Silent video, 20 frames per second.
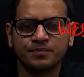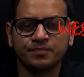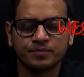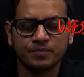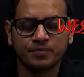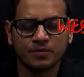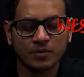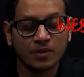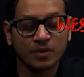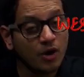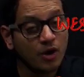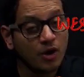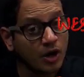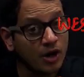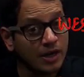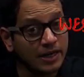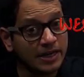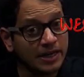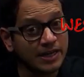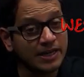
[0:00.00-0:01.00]
Or
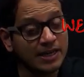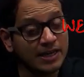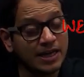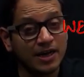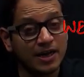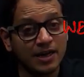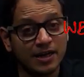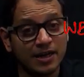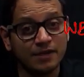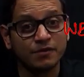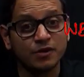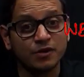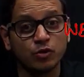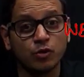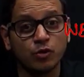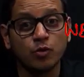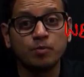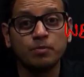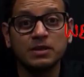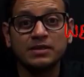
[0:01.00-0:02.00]
India, if it
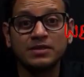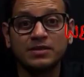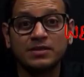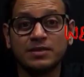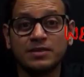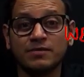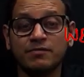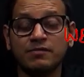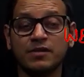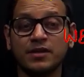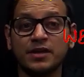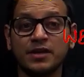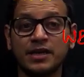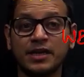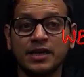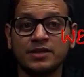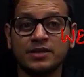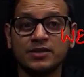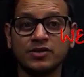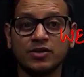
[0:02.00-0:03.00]
opens the floodgates
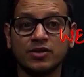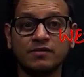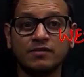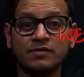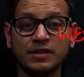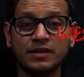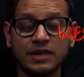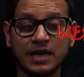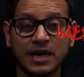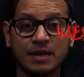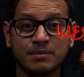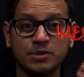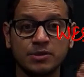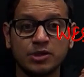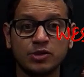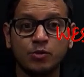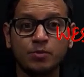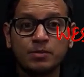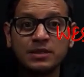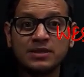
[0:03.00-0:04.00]
of the dams, it
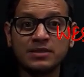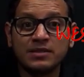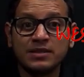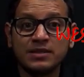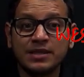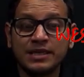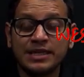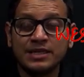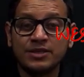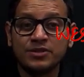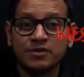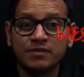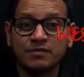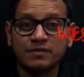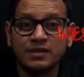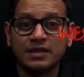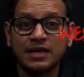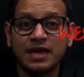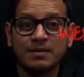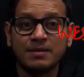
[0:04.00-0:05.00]
opens the gates of the
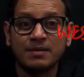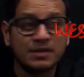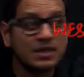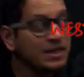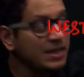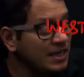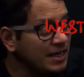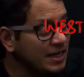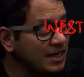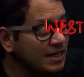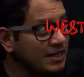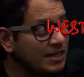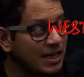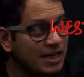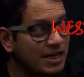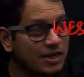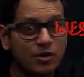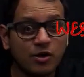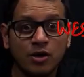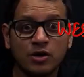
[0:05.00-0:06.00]
dams, it can
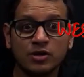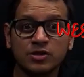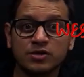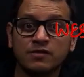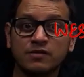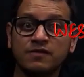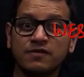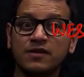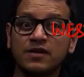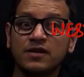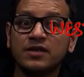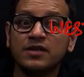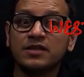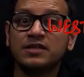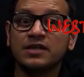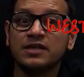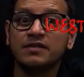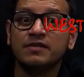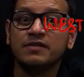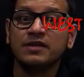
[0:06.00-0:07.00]
cause floods
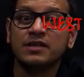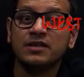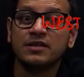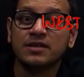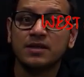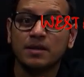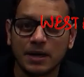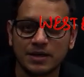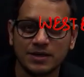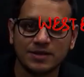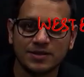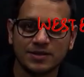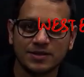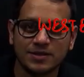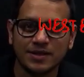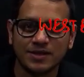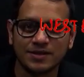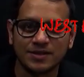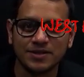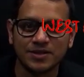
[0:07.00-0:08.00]
even in the Pakistan
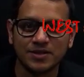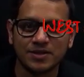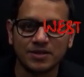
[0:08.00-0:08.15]
region.